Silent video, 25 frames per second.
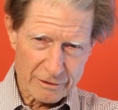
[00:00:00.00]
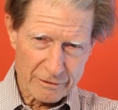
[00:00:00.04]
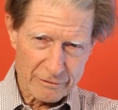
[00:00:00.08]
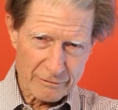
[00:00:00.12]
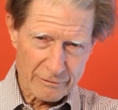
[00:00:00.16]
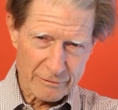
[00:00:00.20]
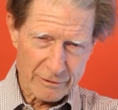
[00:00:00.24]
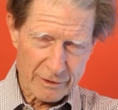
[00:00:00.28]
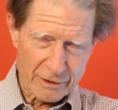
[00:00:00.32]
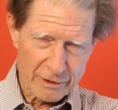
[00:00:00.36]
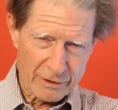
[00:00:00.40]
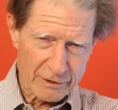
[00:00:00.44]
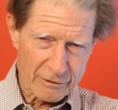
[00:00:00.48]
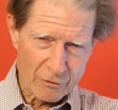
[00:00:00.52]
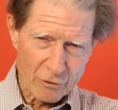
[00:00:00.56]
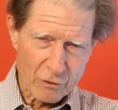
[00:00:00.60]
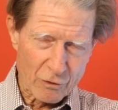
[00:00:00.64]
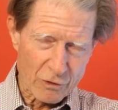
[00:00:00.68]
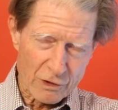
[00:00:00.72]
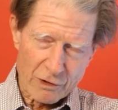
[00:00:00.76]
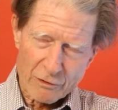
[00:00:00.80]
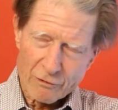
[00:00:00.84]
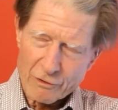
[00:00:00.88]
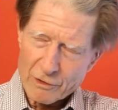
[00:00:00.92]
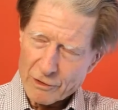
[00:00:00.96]

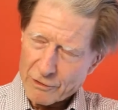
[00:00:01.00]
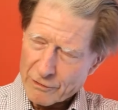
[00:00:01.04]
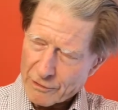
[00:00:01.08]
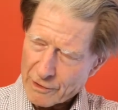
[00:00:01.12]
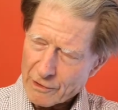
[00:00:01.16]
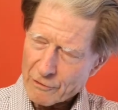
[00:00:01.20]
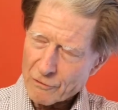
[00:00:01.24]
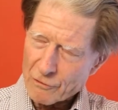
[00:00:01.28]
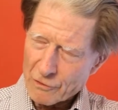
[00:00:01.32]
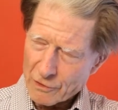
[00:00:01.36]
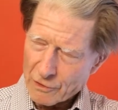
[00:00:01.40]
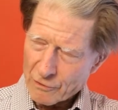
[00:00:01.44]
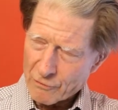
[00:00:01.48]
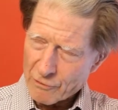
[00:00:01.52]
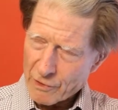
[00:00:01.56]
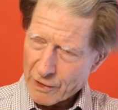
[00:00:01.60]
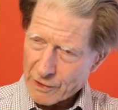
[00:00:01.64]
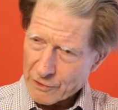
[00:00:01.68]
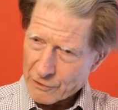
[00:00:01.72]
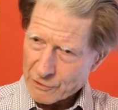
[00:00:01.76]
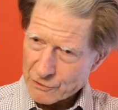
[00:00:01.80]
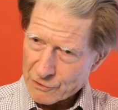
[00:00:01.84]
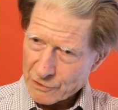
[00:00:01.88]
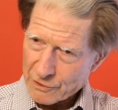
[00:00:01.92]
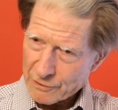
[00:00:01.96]
they're all
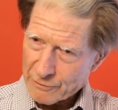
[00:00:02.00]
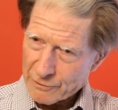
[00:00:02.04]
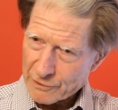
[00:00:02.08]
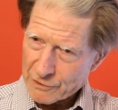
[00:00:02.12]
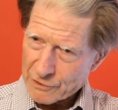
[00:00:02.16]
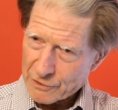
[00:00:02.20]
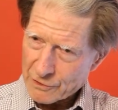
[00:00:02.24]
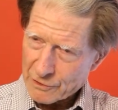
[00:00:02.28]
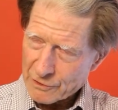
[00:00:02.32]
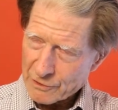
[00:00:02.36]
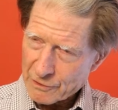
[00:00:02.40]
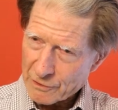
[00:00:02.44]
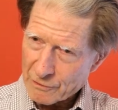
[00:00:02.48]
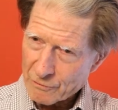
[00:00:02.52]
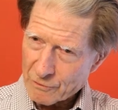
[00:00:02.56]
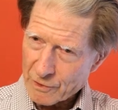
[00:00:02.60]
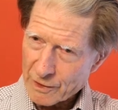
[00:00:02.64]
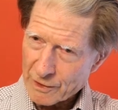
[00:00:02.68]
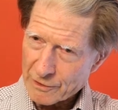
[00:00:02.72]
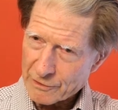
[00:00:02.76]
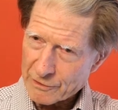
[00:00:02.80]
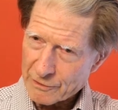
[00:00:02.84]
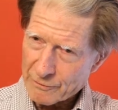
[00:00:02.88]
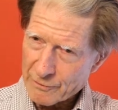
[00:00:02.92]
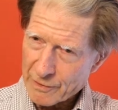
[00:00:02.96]
arranged in a particular
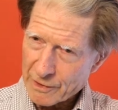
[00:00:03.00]
way.